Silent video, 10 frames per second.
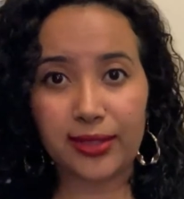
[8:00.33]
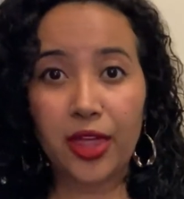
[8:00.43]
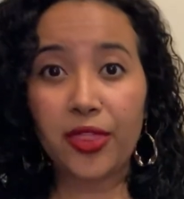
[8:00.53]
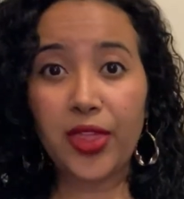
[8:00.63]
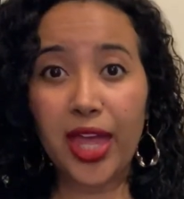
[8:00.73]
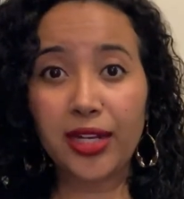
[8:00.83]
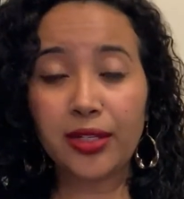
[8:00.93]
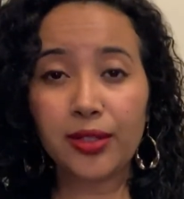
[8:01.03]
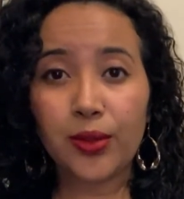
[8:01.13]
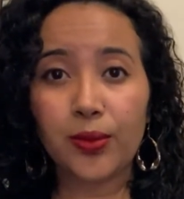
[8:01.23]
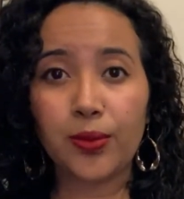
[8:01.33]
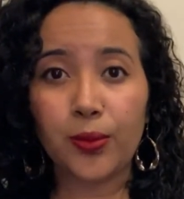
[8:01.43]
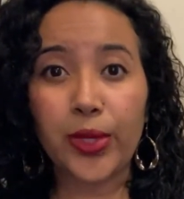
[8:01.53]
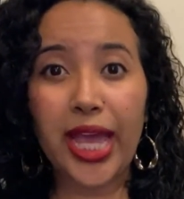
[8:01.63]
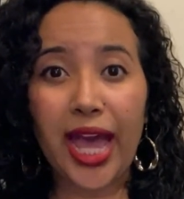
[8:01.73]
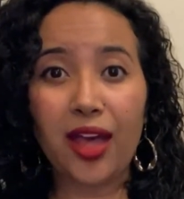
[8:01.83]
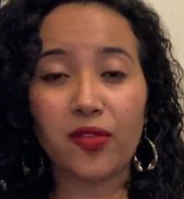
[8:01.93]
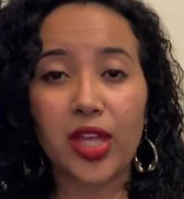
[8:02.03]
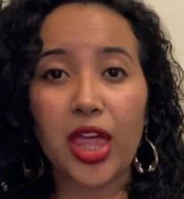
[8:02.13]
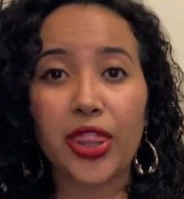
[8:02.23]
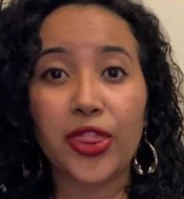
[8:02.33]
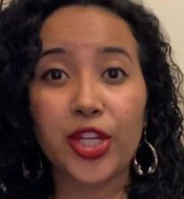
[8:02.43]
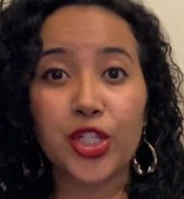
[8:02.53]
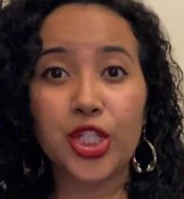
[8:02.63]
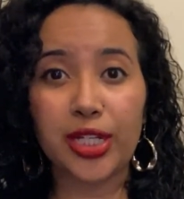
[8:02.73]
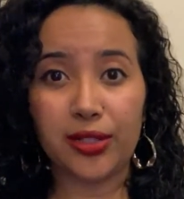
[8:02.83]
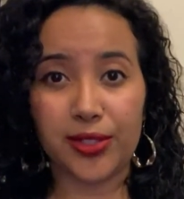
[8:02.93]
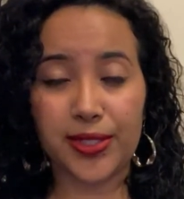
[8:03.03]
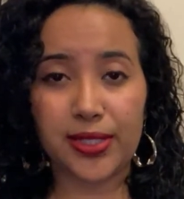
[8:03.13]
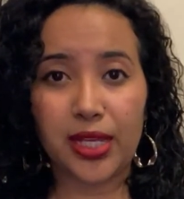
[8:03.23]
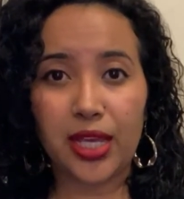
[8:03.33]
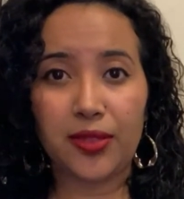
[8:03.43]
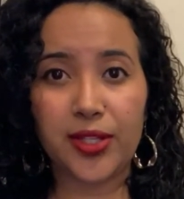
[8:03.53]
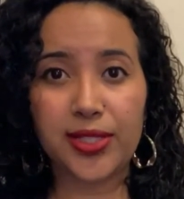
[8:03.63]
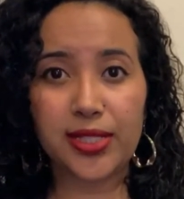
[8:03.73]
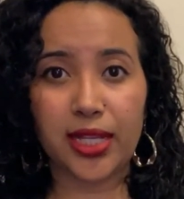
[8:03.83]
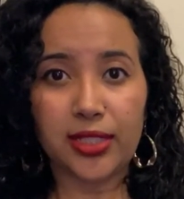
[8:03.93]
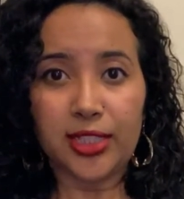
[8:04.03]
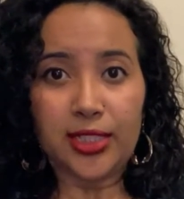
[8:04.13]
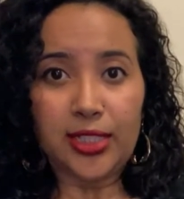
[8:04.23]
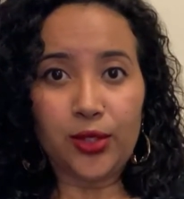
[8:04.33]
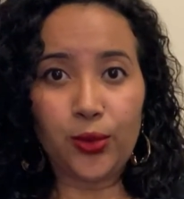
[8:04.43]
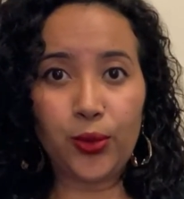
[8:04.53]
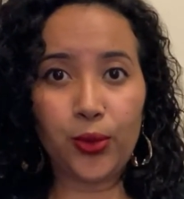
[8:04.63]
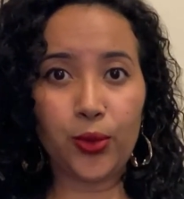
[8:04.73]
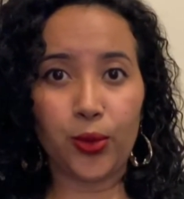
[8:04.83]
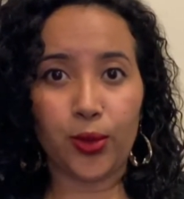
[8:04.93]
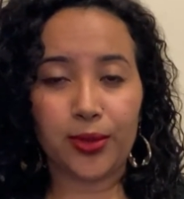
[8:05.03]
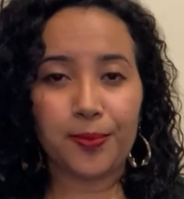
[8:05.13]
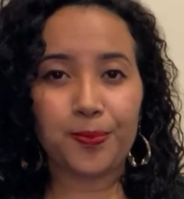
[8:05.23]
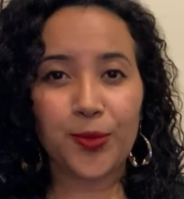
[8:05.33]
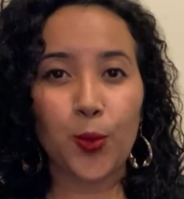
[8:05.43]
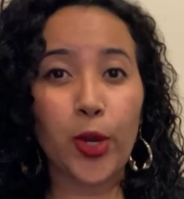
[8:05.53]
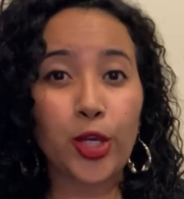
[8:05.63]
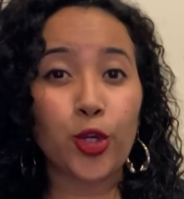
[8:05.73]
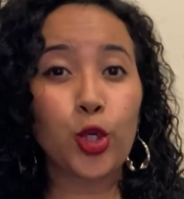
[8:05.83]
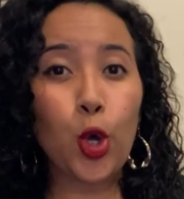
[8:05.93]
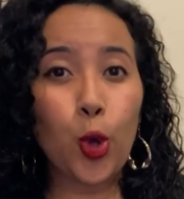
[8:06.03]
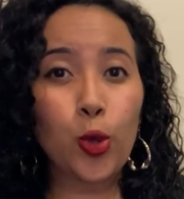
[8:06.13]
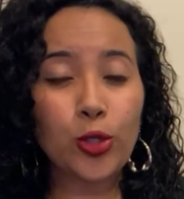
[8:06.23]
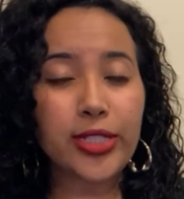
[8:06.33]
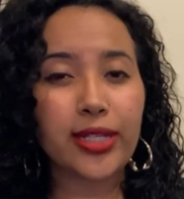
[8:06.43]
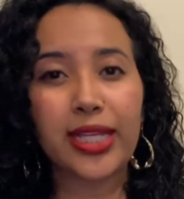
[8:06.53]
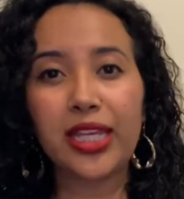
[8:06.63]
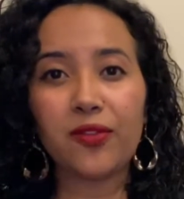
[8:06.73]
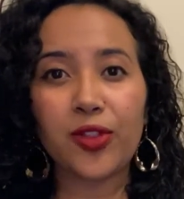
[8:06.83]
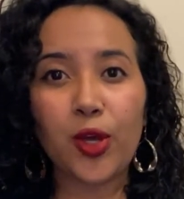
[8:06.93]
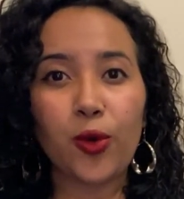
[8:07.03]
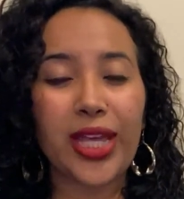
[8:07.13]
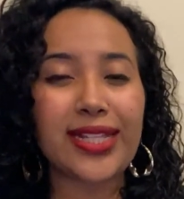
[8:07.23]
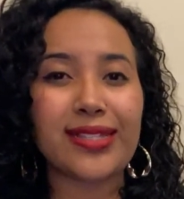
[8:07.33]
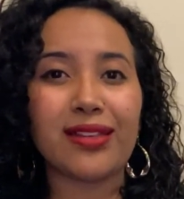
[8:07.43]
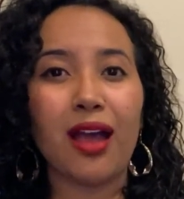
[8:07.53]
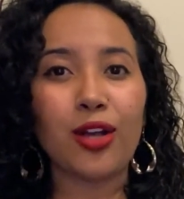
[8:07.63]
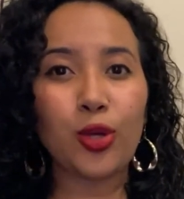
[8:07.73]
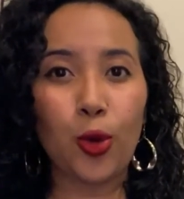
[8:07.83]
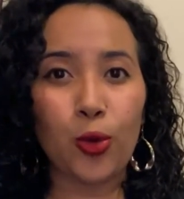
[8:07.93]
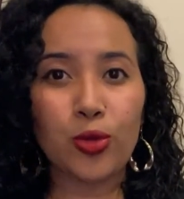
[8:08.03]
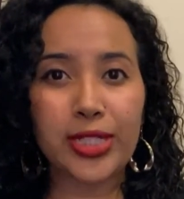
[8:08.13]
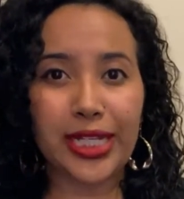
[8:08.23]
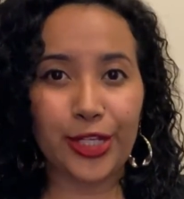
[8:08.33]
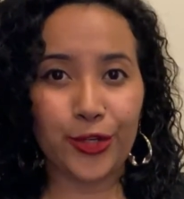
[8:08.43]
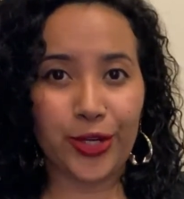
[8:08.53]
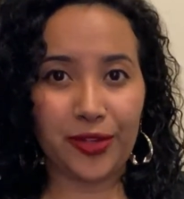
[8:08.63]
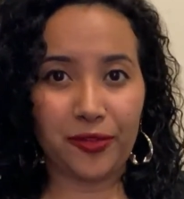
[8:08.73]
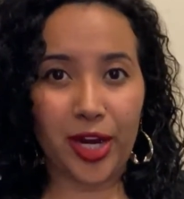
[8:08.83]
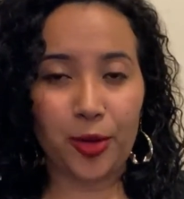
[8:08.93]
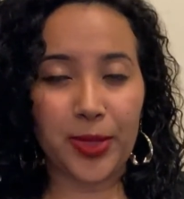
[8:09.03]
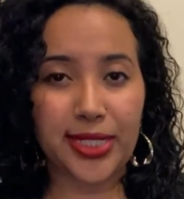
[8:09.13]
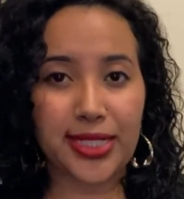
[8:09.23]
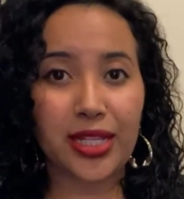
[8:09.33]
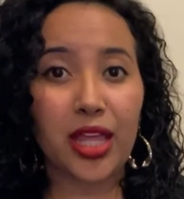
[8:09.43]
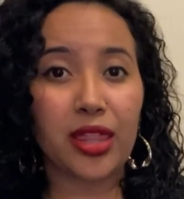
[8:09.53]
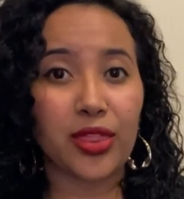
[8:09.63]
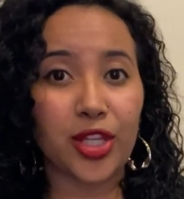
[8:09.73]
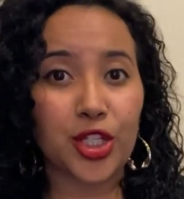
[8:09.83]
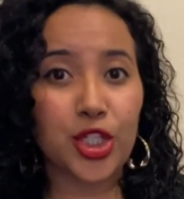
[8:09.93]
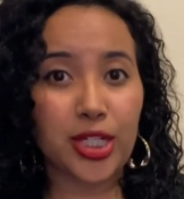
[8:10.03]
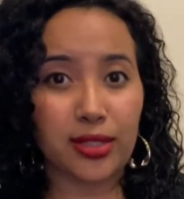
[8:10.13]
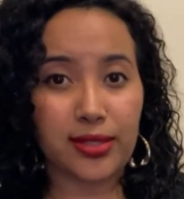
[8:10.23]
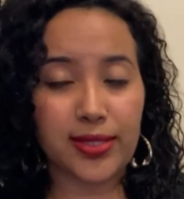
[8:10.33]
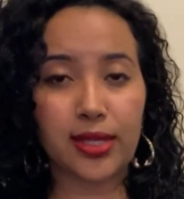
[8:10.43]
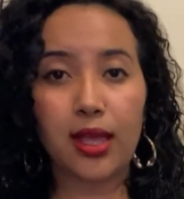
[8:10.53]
Then we have the chills. This is like, whew, when you're cold, even though it's not cold in your environment. The chills.